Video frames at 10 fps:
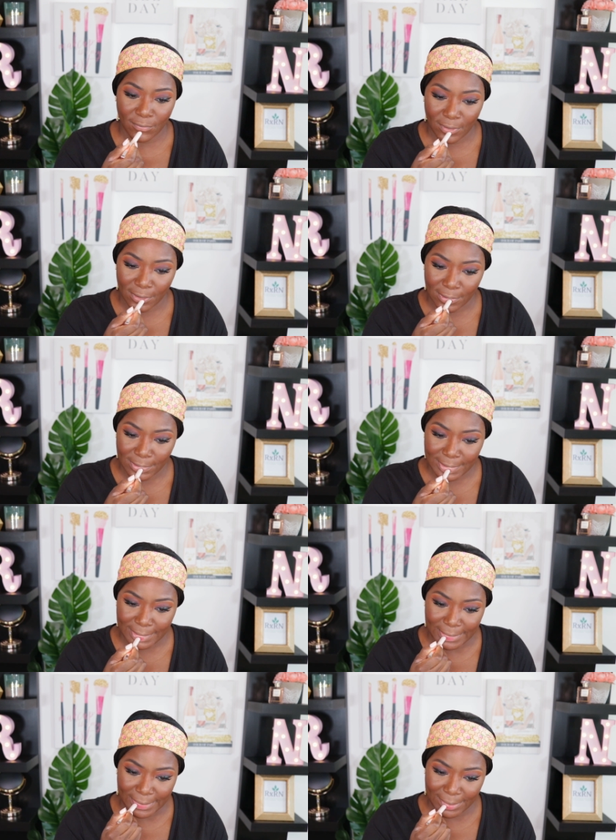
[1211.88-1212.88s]
first
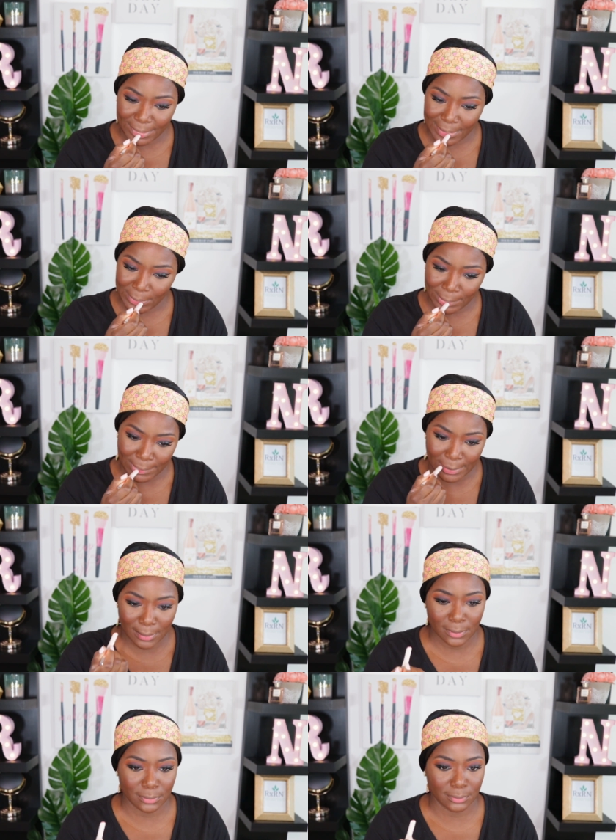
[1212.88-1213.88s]
and then I'll, oh,
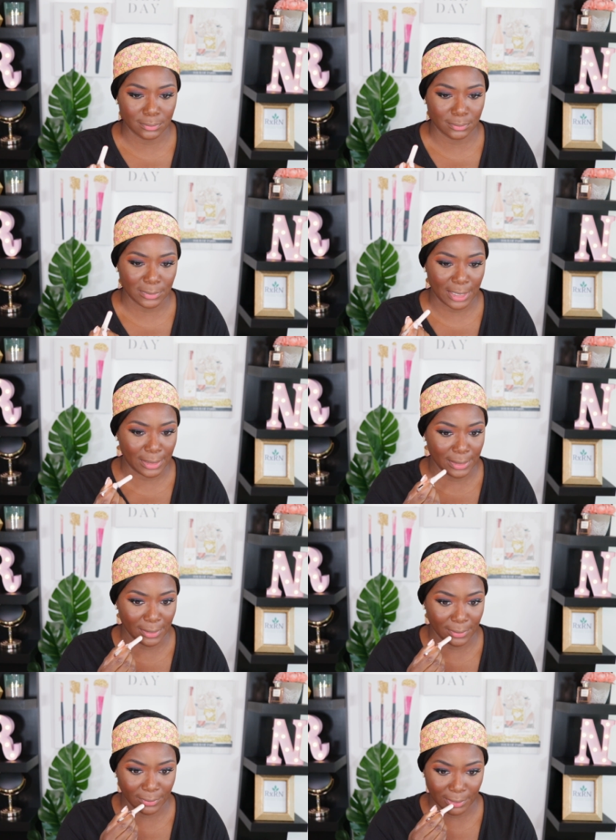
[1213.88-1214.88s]
I
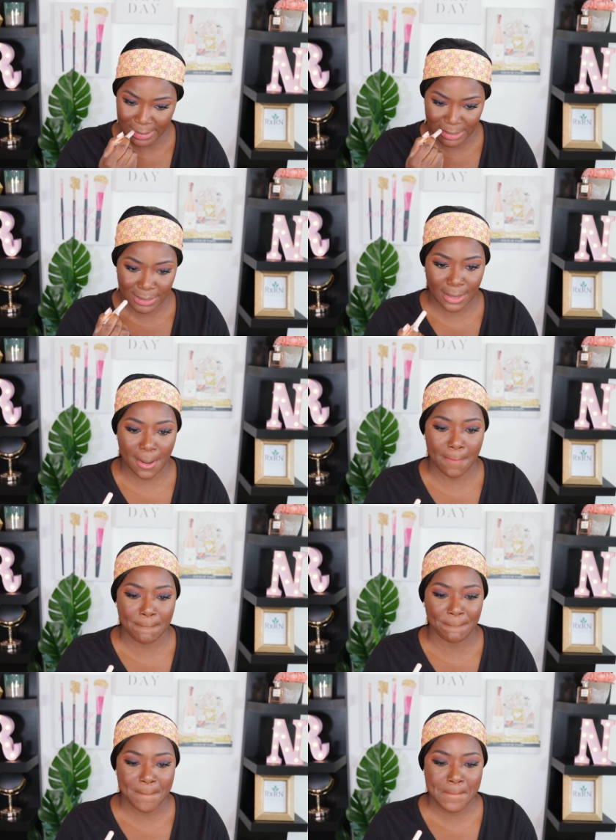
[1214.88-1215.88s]
love it. This is like a
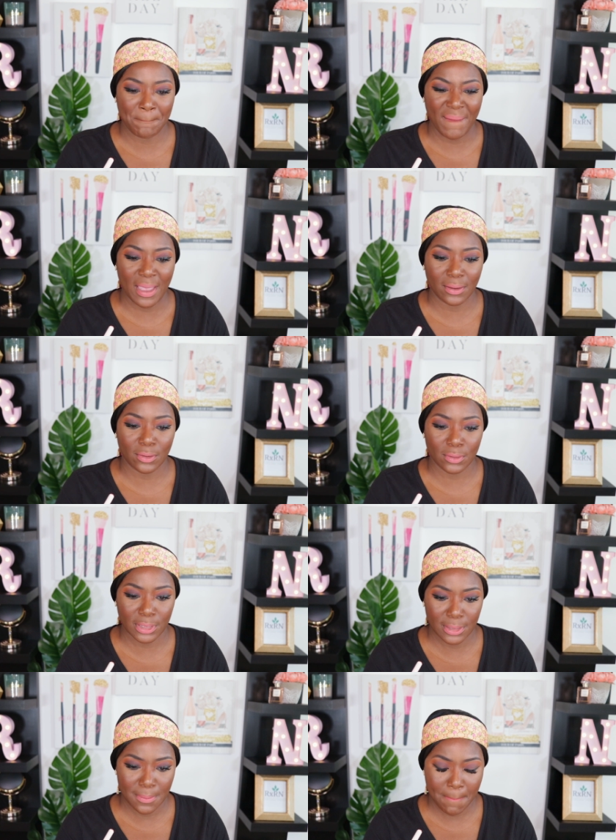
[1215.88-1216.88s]
matte
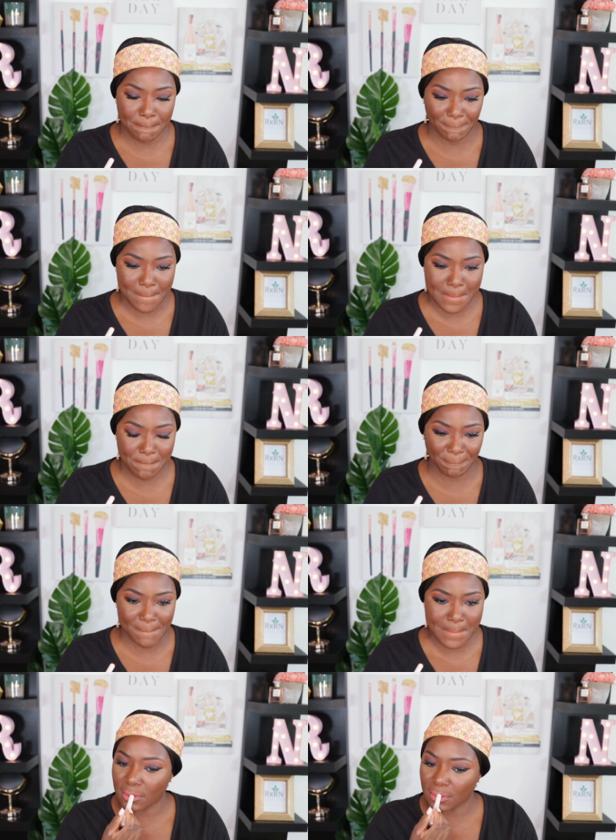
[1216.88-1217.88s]
cream.
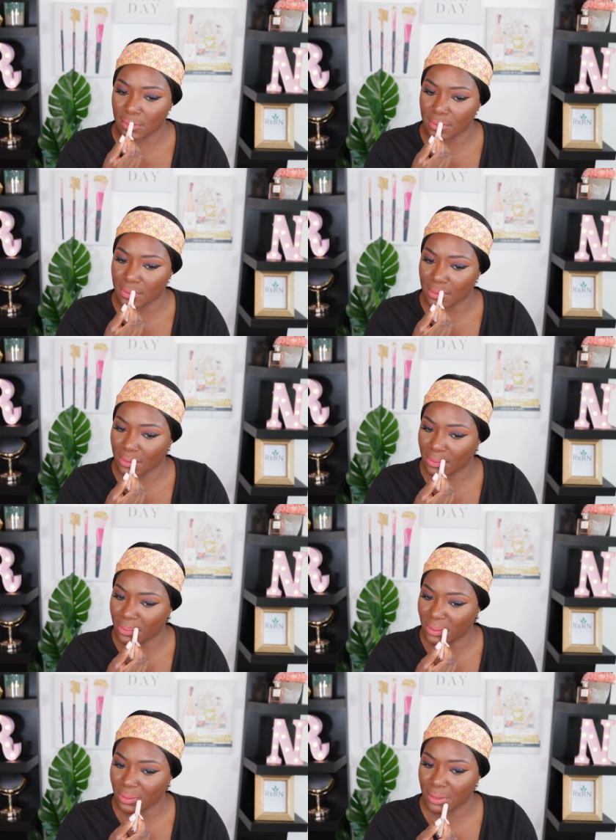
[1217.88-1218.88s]
This is so
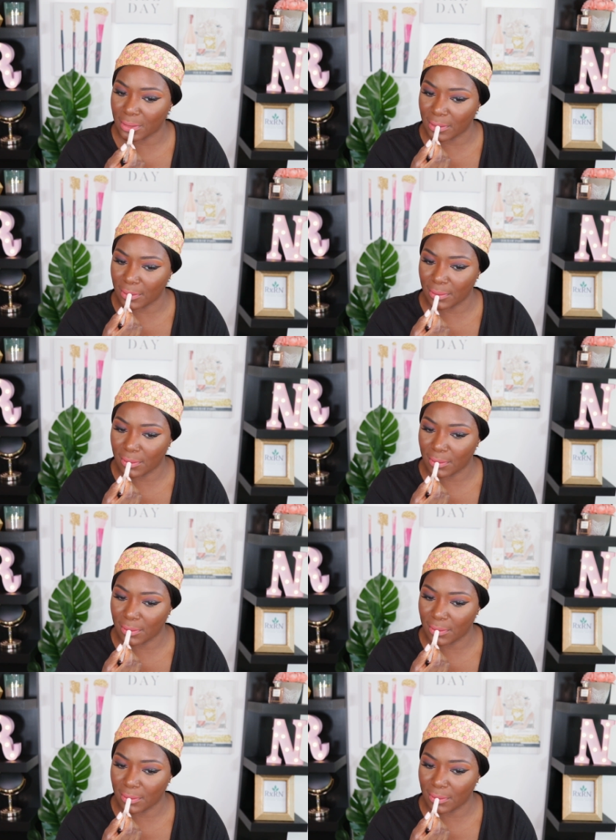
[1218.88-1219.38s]
pretty.